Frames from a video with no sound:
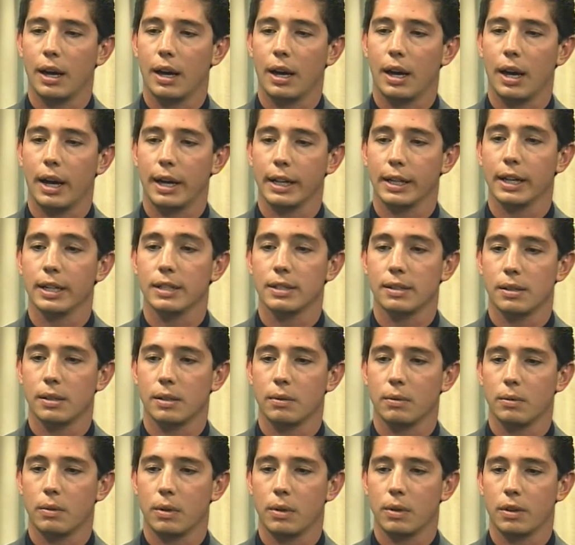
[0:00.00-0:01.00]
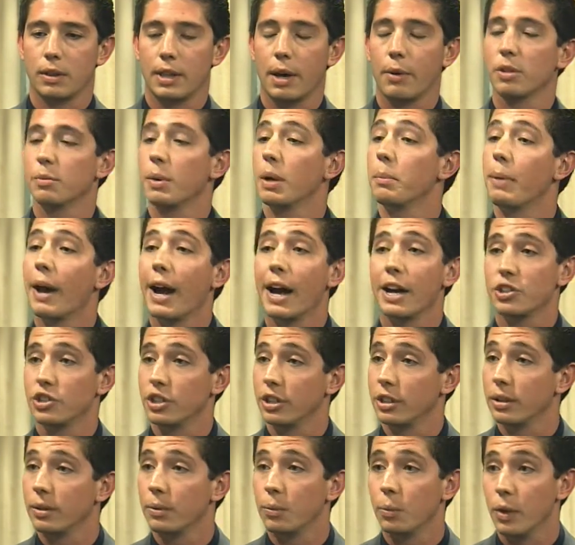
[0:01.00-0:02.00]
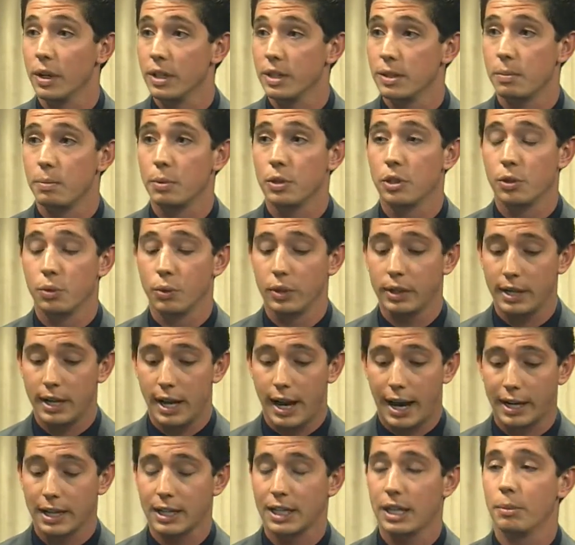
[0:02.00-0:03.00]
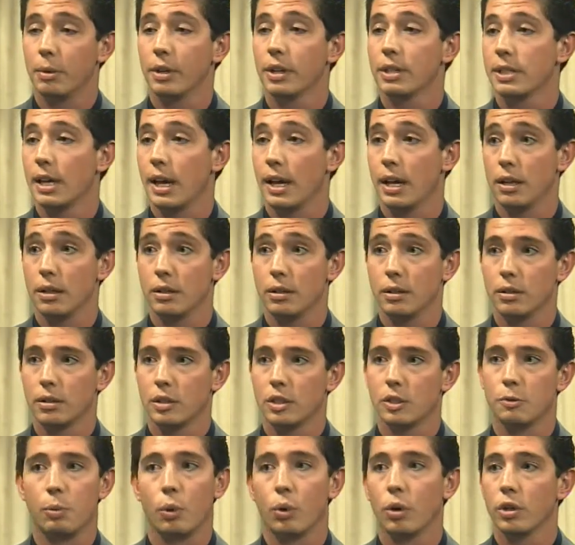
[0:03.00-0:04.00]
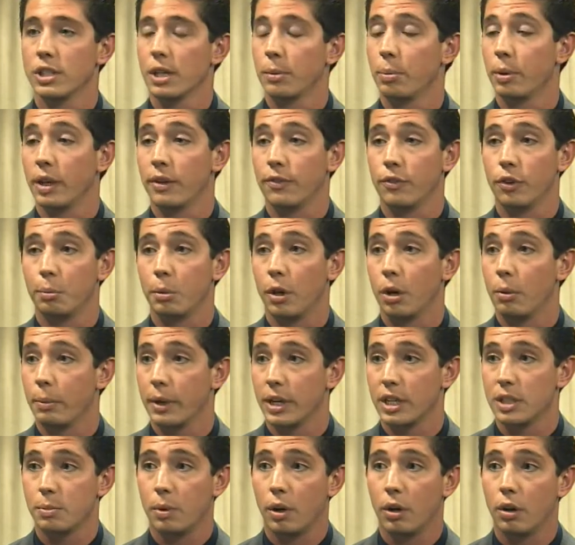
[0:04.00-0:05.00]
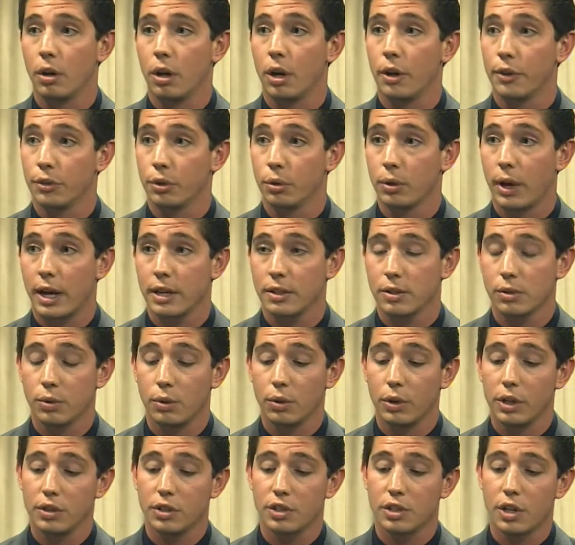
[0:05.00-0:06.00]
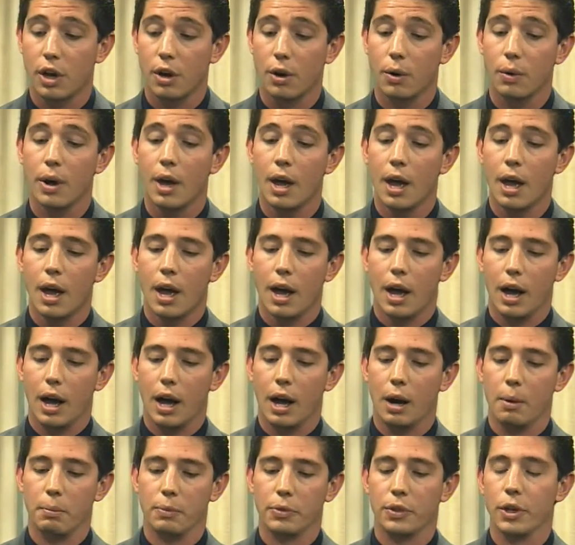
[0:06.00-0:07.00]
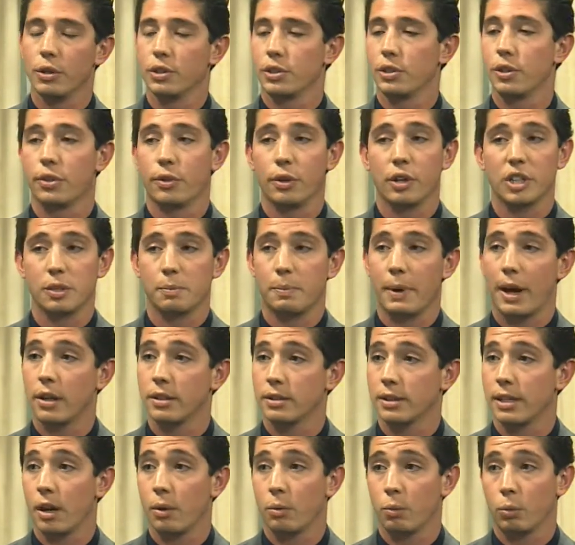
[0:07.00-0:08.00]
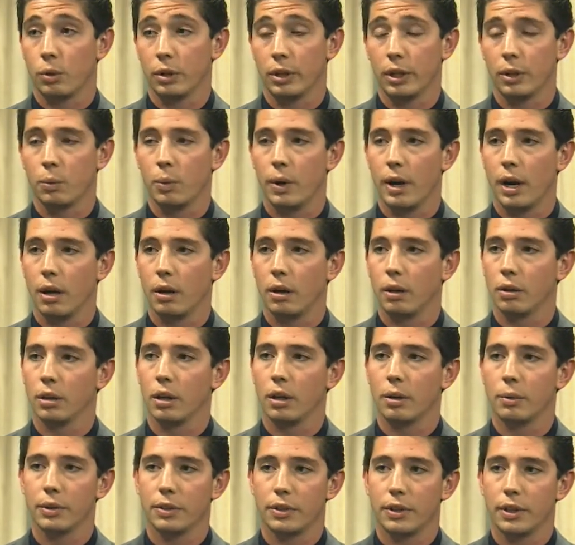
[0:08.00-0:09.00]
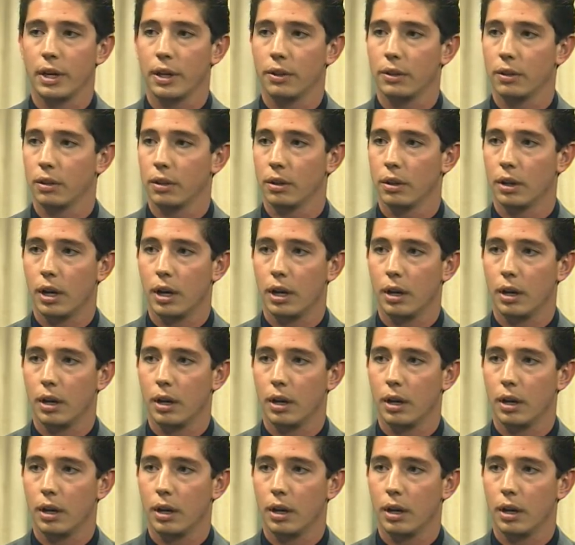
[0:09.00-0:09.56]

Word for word: I guess that was my passion okay. was between academics and sports. I played mm. football and baseball all through high school, and so um, those two things balance out really well along with the other.